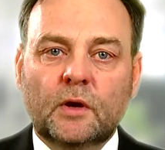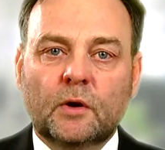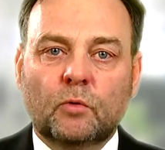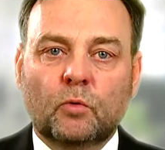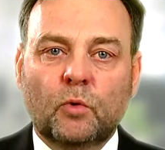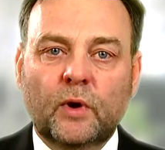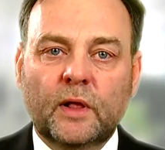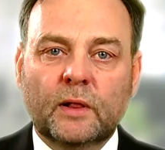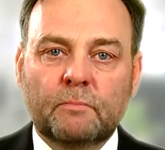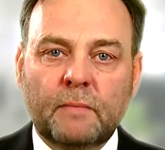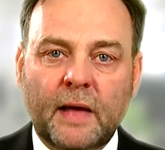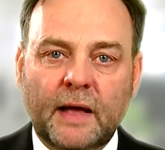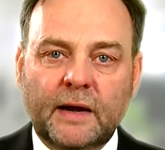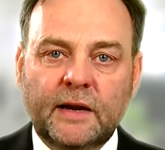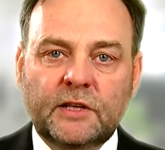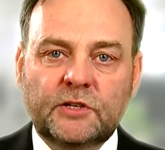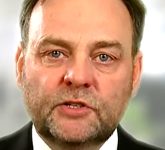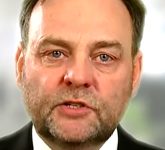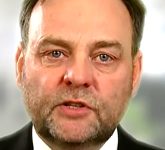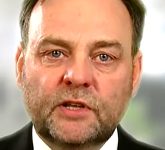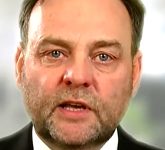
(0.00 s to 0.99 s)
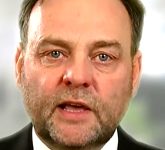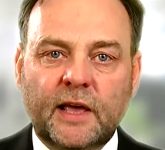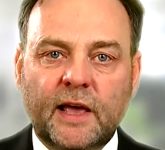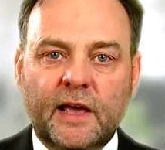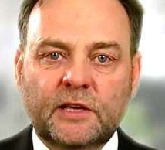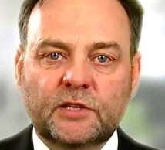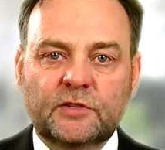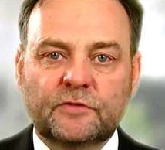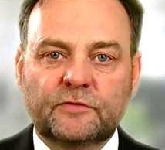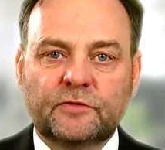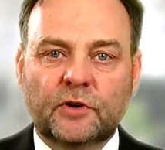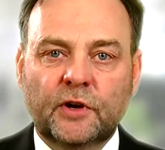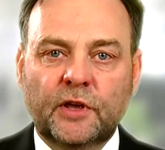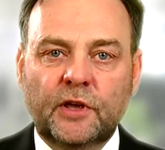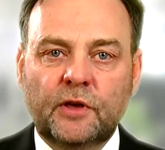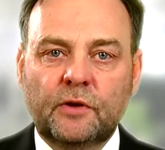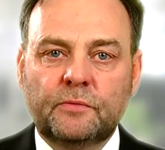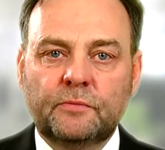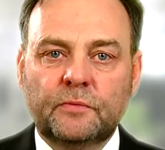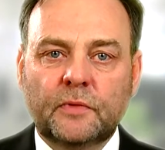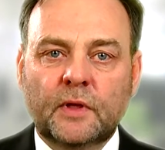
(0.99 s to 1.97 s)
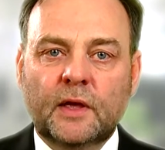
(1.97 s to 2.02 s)
We'll manage the case for
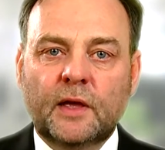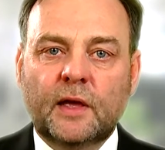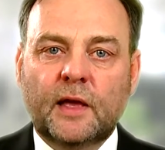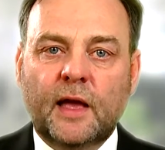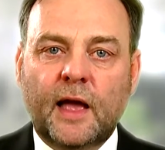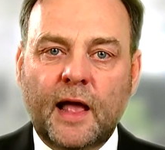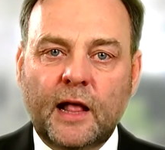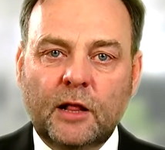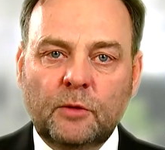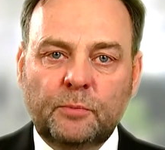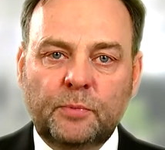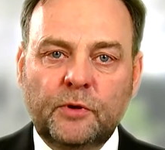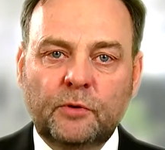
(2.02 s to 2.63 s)
you, help